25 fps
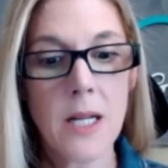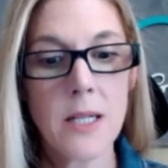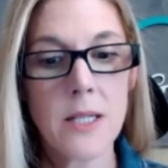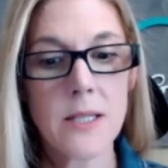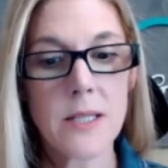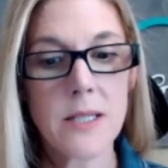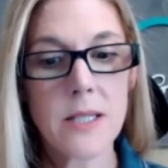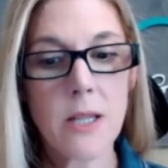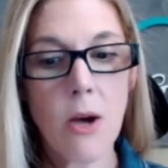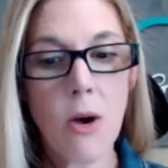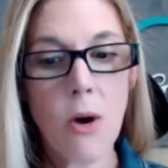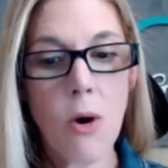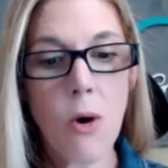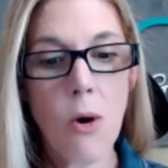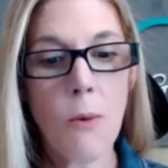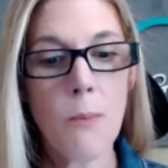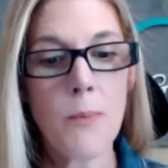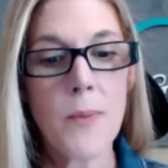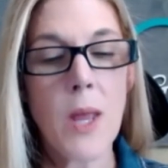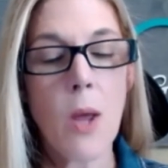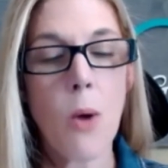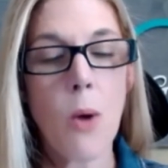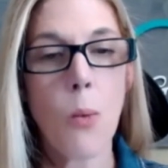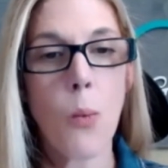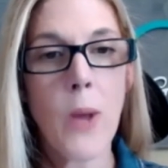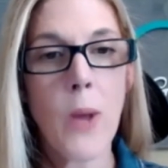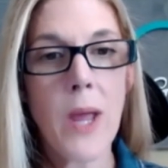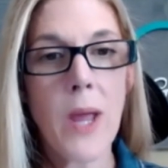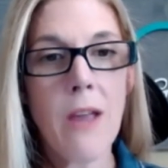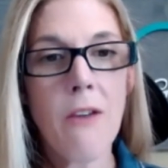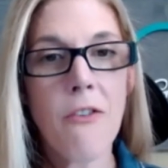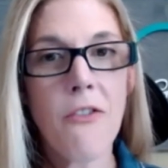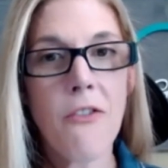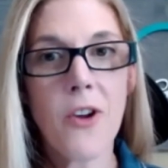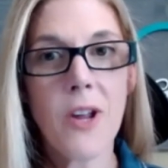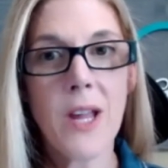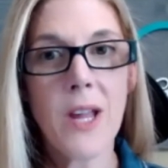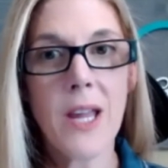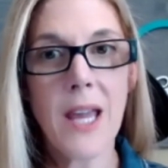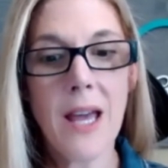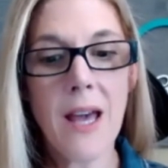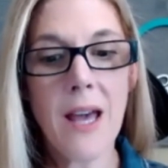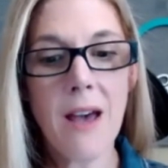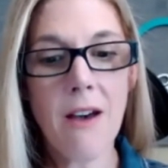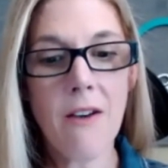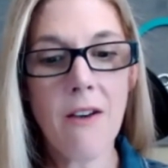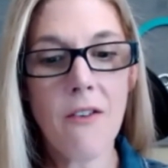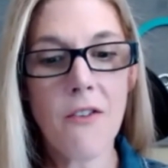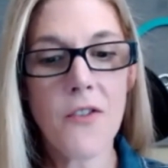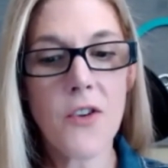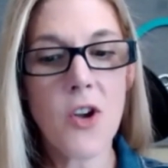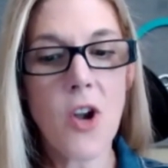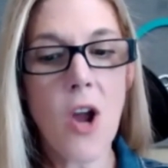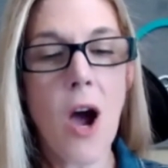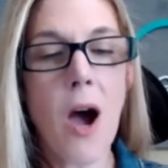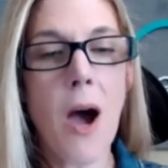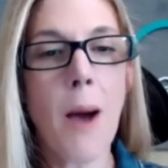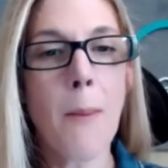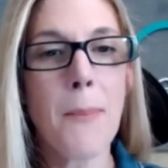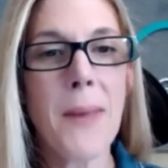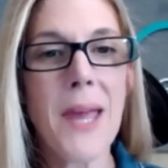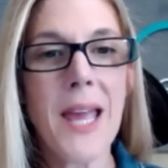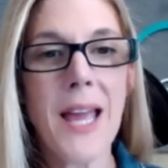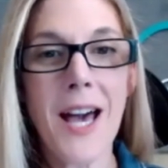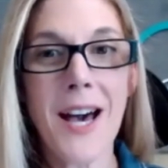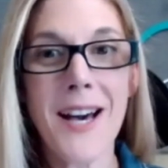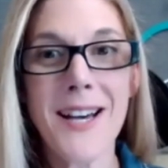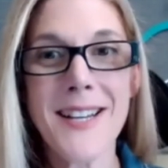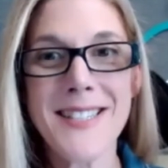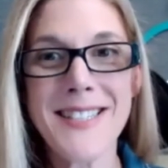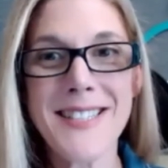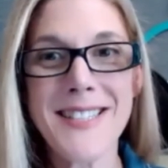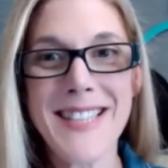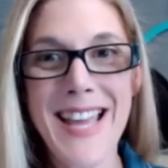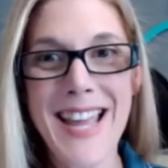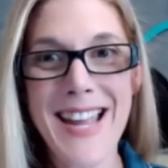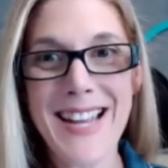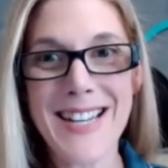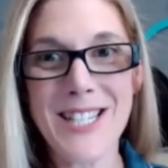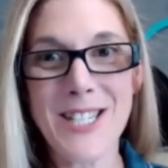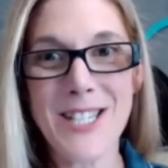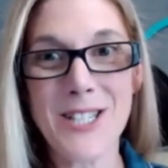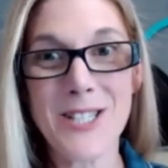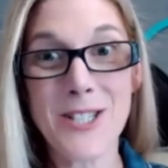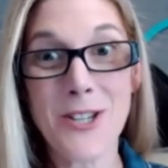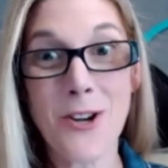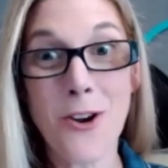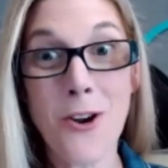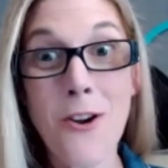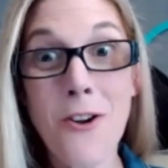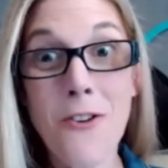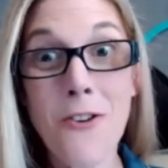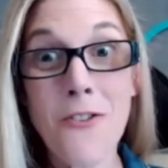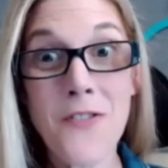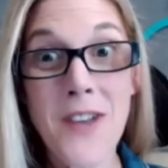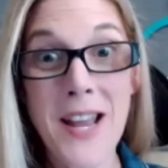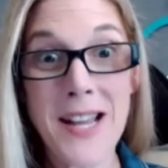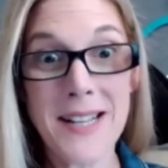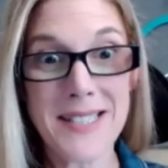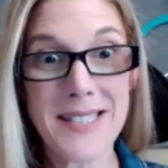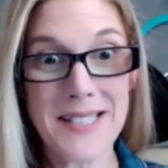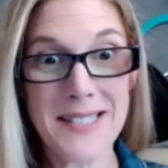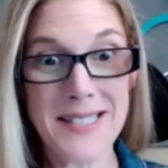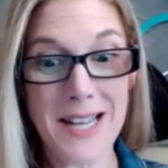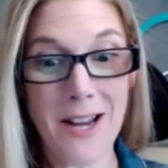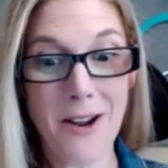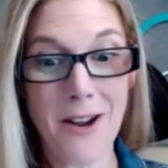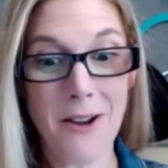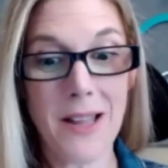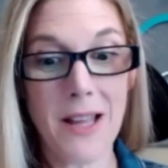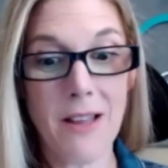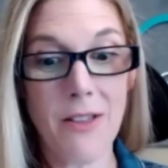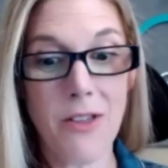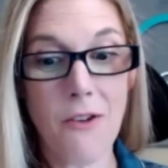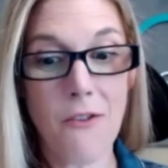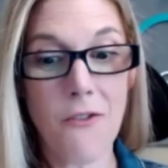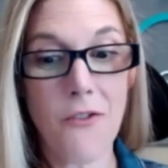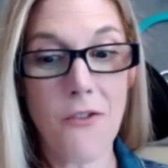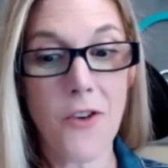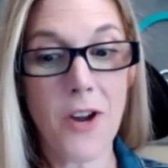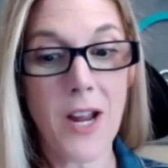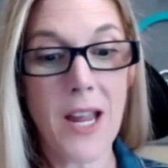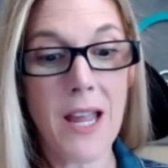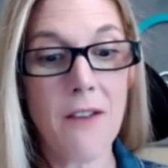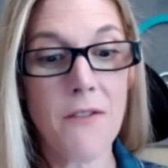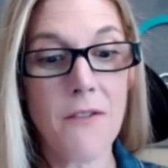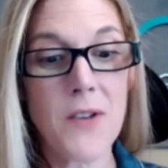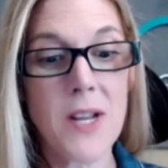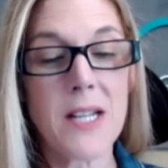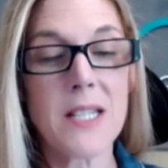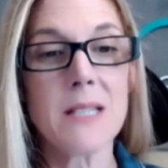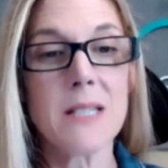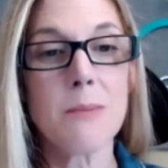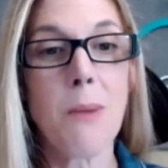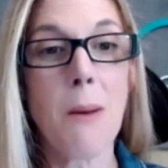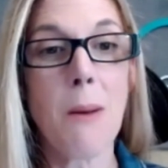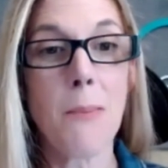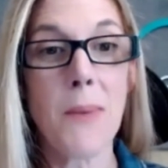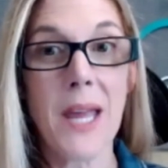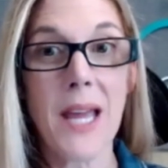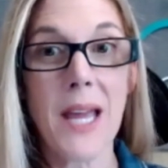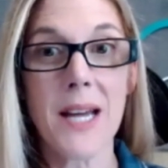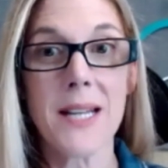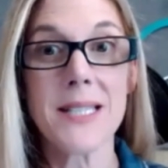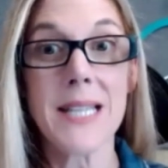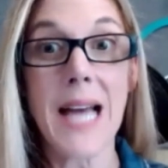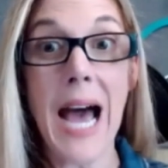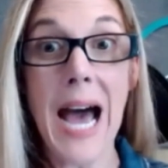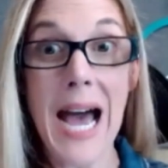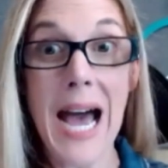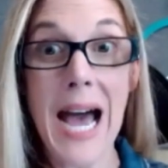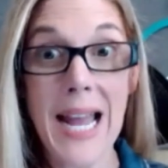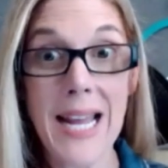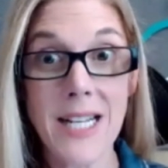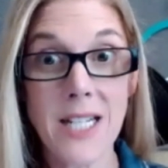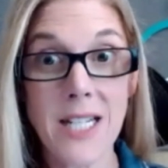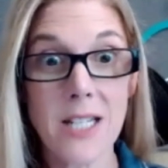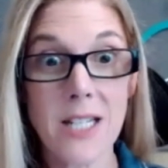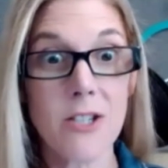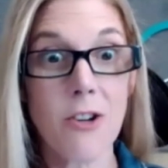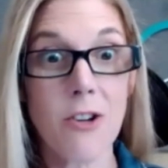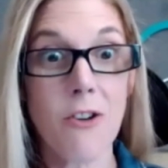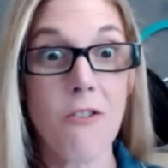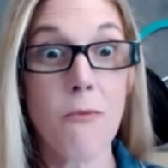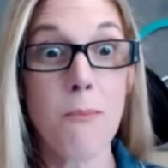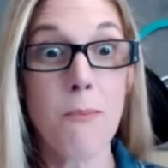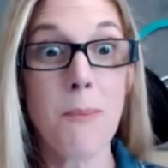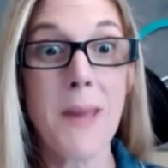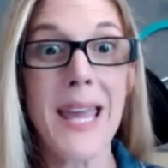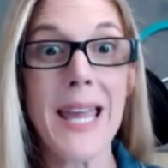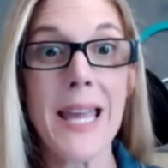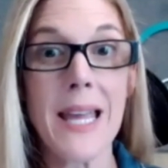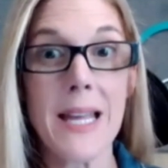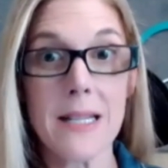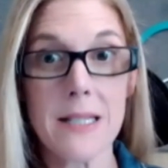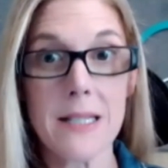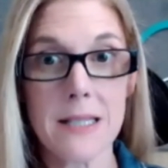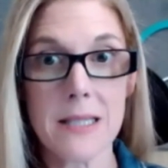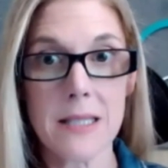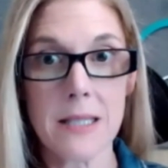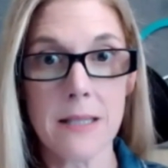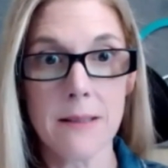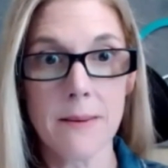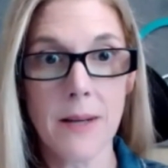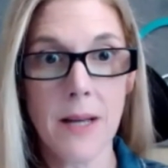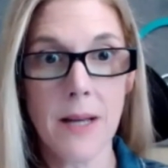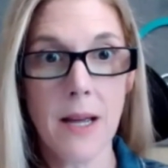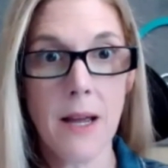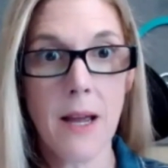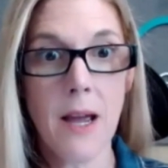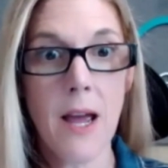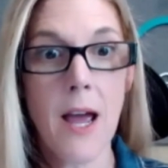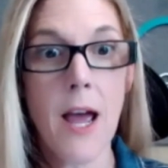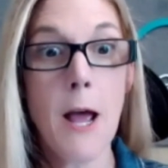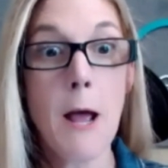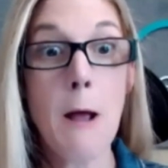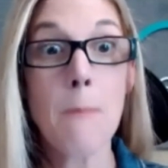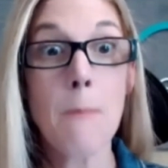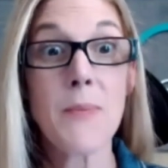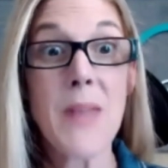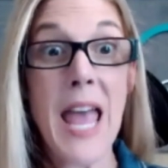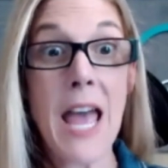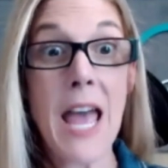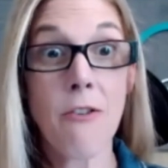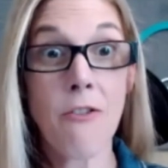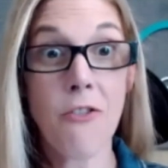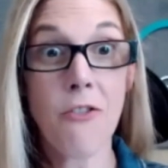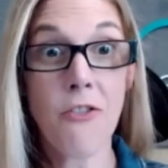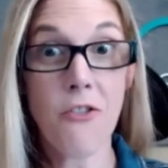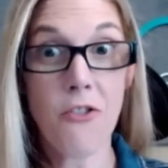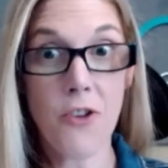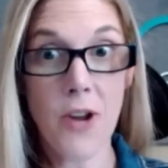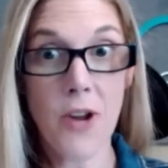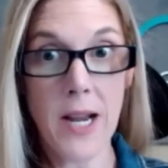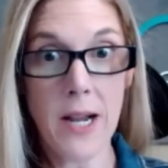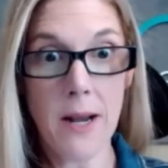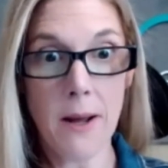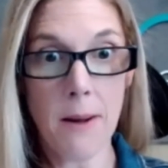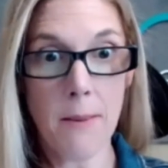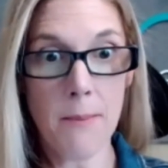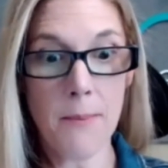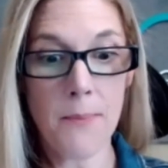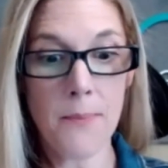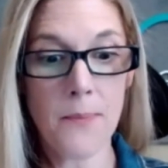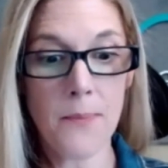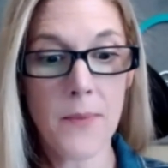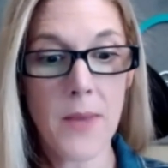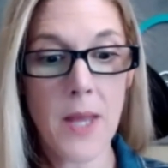So we forgive not because they deserve necessarily their forgiveness, but because I deserve peace and freedom.